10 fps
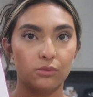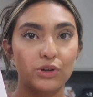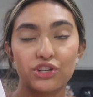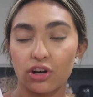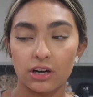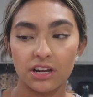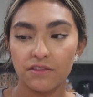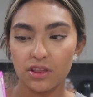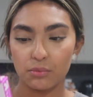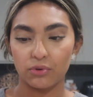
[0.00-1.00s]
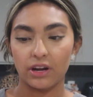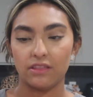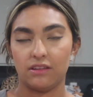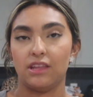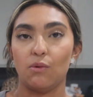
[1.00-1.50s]
which aren't even the
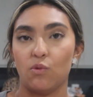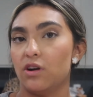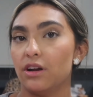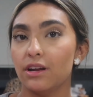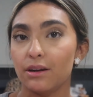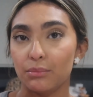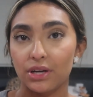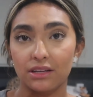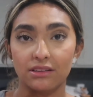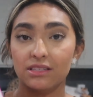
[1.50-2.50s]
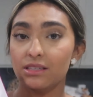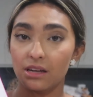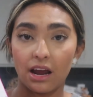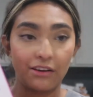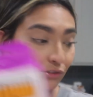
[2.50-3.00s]
brand that they wanted, but this is
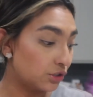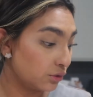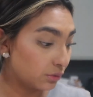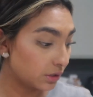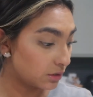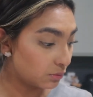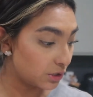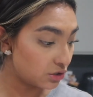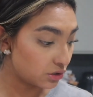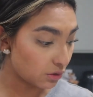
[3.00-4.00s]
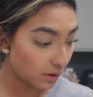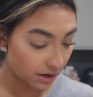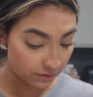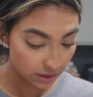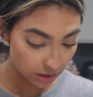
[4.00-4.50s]
gonna have to do because we just don't
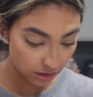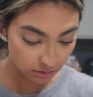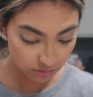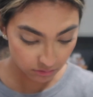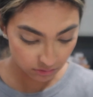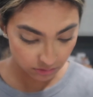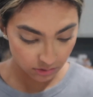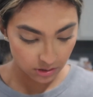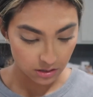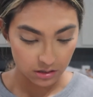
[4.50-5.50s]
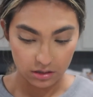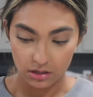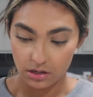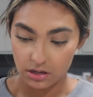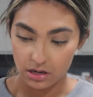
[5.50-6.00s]
have
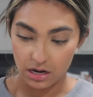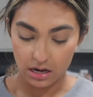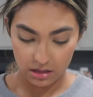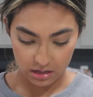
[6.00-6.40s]
any.